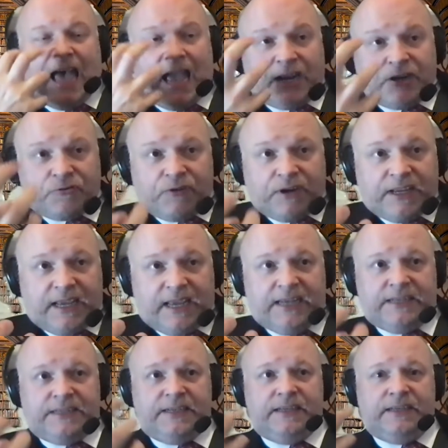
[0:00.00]

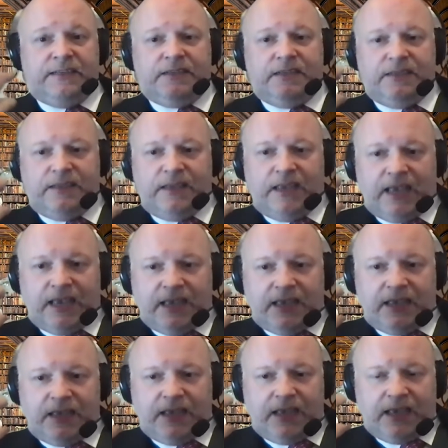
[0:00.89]
aggregated
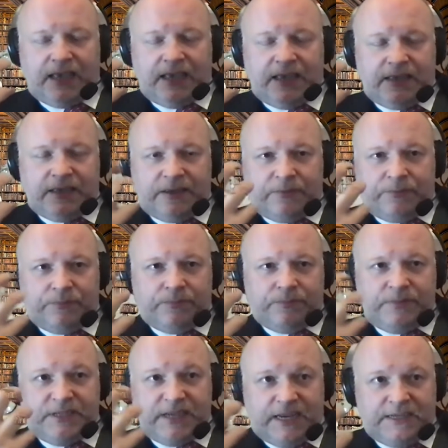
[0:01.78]

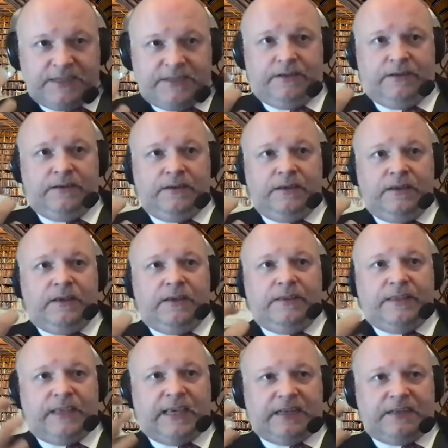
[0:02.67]
data
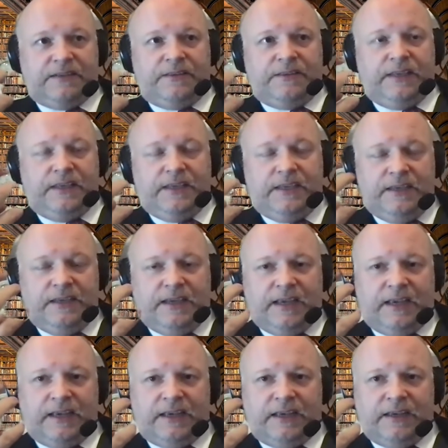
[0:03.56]
that the
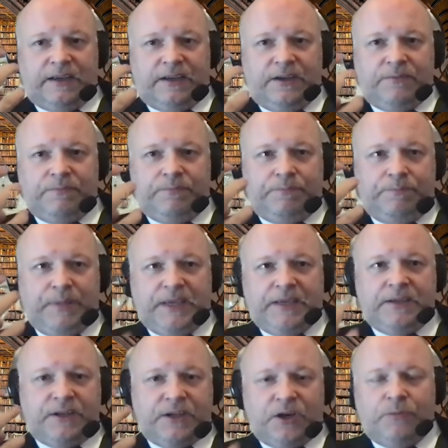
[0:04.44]

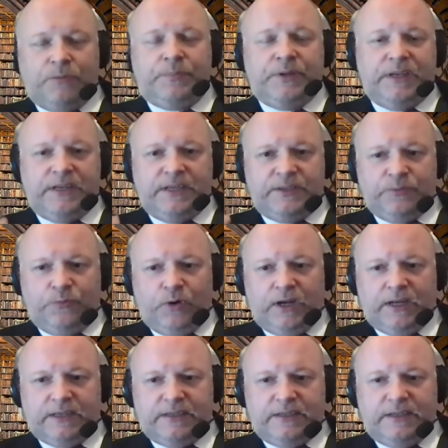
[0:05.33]
big companies
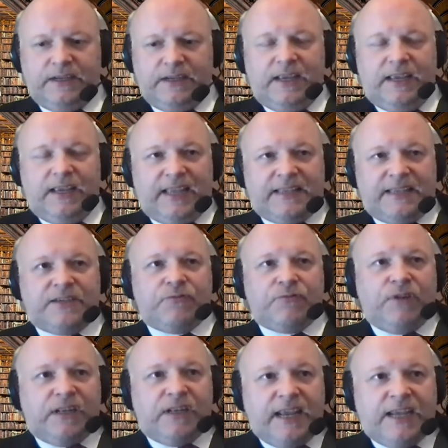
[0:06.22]
want. It's a
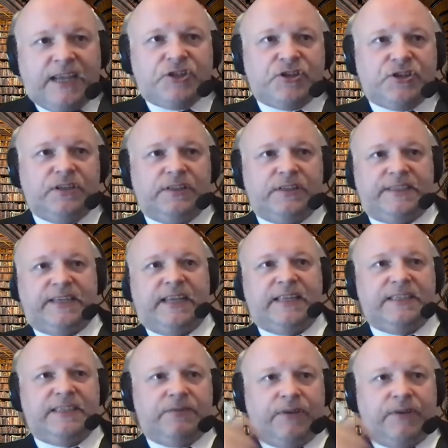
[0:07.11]
relational
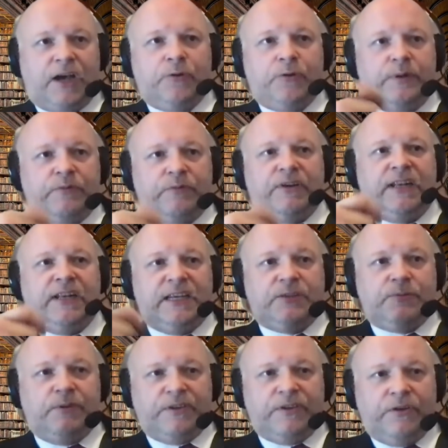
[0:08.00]
sense of how we
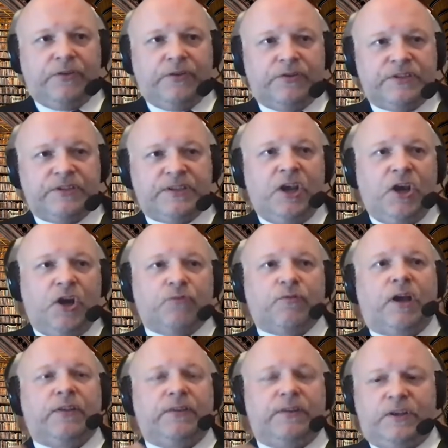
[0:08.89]
relate with others
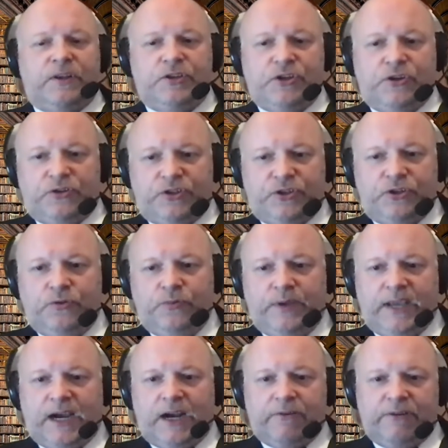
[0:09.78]
rather than just who
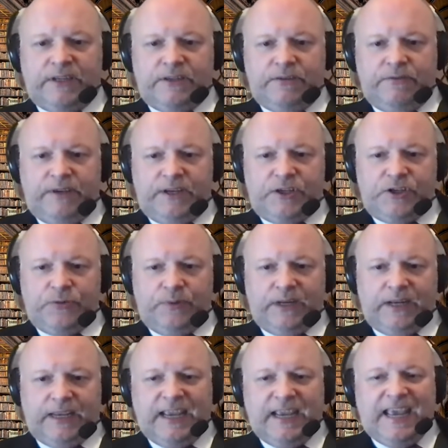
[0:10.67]
we are
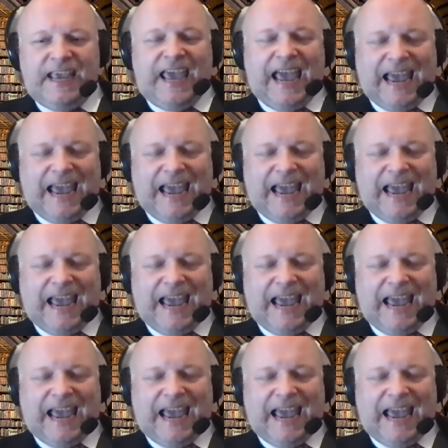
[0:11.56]
individually.